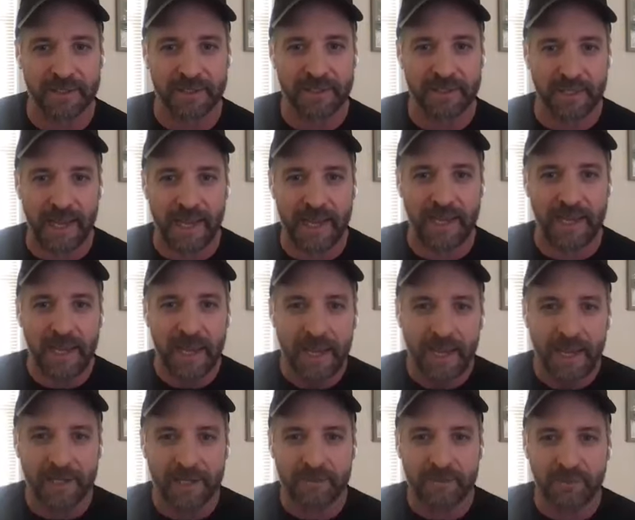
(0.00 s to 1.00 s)
It's like
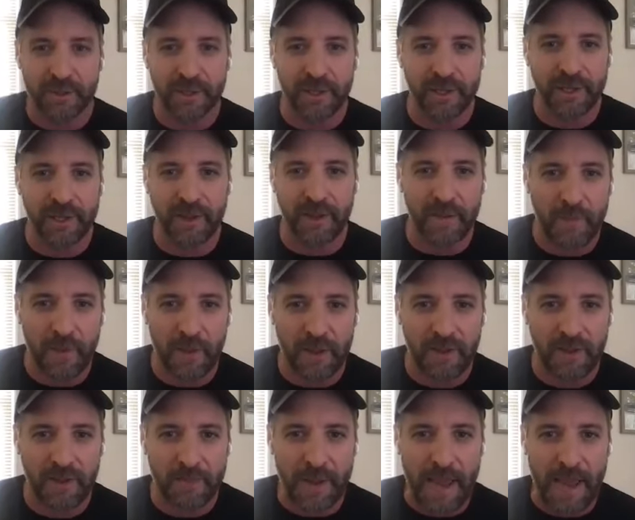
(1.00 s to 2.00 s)
it's really
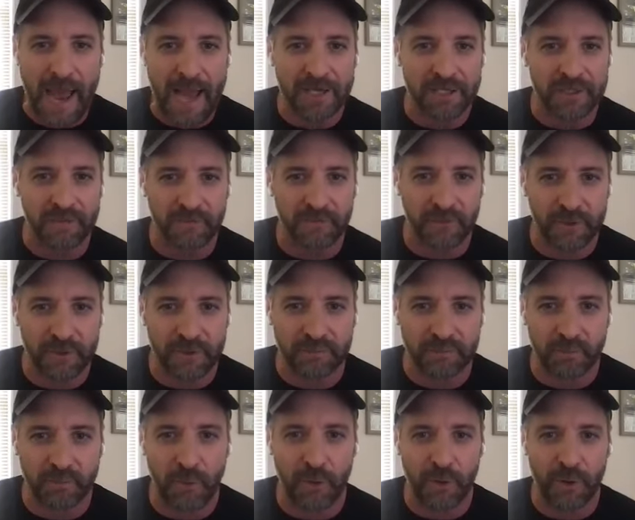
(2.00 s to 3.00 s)
the passion for the
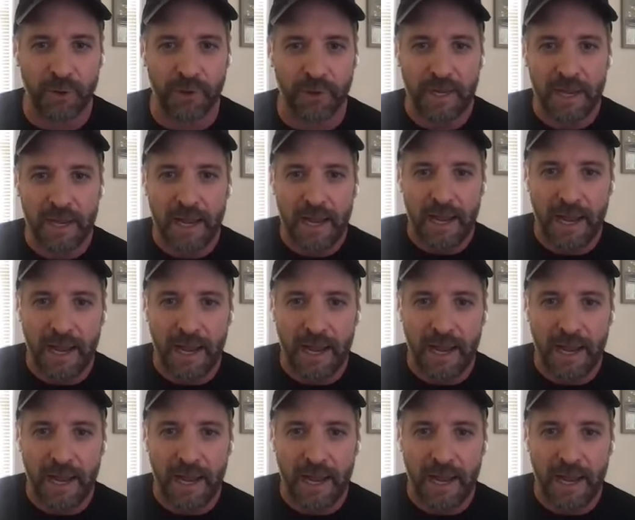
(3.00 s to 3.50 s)
sport